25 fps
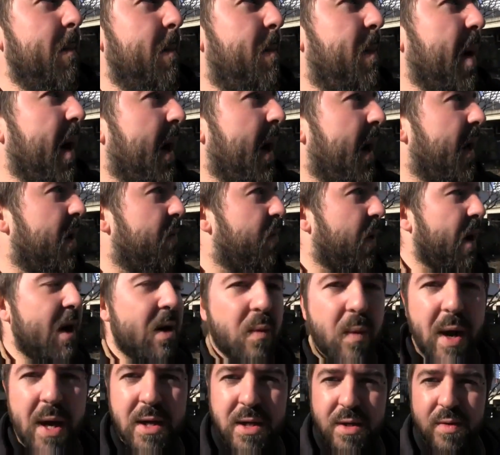But right
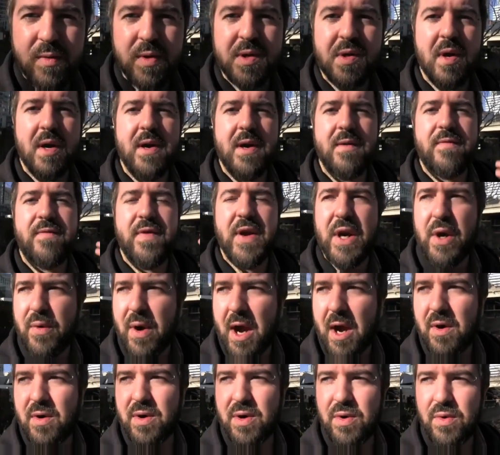away she was trying to figure
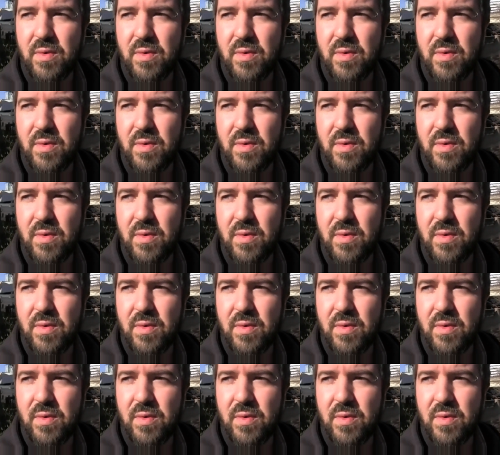out